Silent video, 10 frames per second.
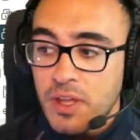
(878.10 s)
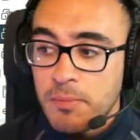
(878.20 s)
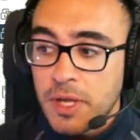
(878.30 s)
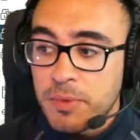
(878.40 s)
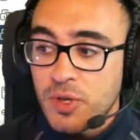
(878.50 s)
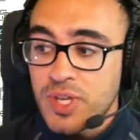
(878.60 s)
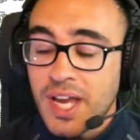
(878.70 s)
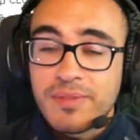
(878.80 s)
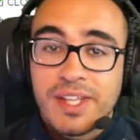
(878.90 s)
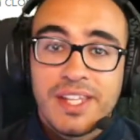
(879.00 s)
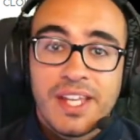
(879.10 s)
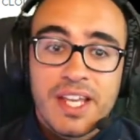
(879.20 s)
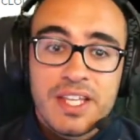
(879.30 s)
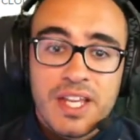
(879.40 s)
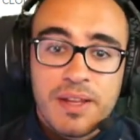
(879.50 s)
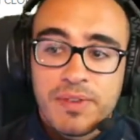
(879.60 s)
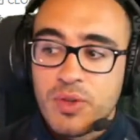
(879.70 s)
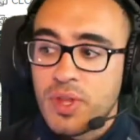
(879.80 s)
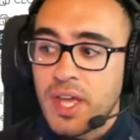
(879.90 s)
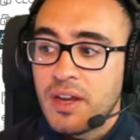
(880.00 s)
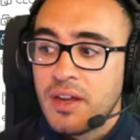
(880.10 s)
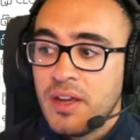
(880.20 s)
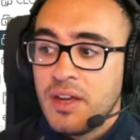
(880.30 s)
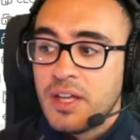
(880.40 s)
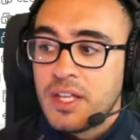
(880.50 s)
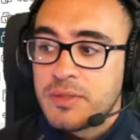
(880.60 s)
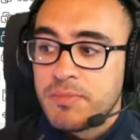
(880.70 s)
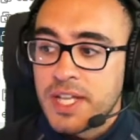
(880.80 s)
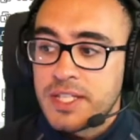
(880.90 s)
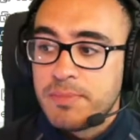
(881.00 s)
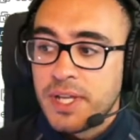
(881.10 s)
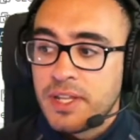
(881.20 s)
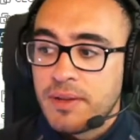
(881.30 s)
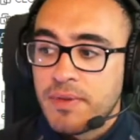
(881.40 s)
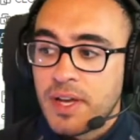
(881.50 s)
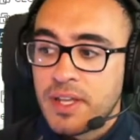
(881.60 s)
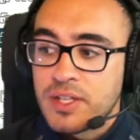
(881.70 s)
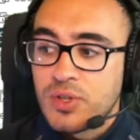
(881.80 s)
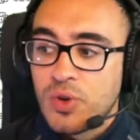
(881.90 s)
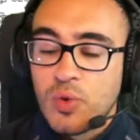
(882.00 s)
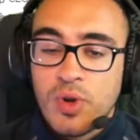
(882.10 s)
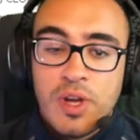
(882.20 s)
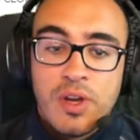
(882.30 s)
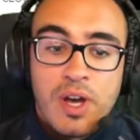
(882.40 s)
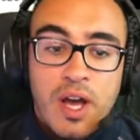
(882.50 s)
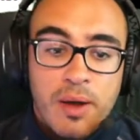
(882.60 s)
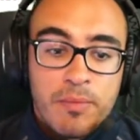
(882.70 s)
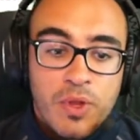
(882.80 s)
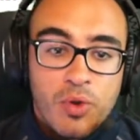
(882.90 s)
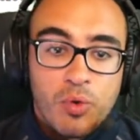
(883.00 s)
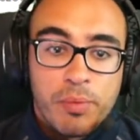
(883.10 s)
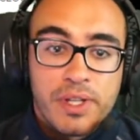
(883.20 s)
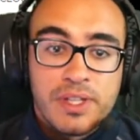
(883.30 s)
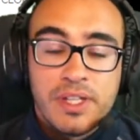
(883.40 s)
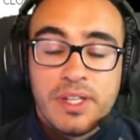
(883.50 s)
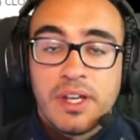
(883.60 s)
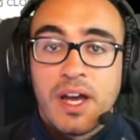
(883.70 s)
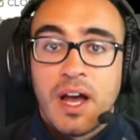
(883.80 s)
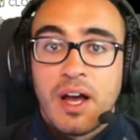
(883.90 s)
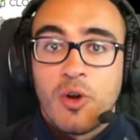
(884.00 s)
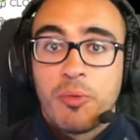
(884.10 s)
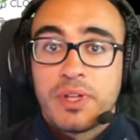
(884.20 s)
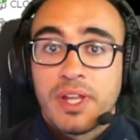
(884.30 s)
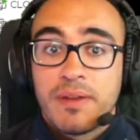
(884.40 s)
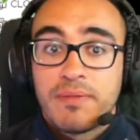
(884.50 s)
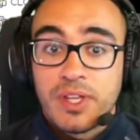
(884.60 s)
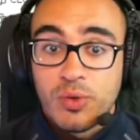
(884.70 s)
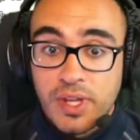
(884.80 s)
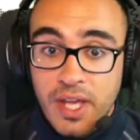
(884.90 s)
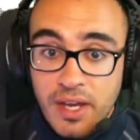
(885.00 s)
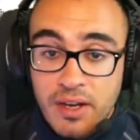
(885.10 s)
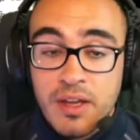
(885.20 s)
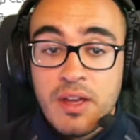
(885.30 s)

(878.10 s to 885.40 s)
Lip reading: But because I have the DNS and FQDN, it's much better if I just go over the FQDN.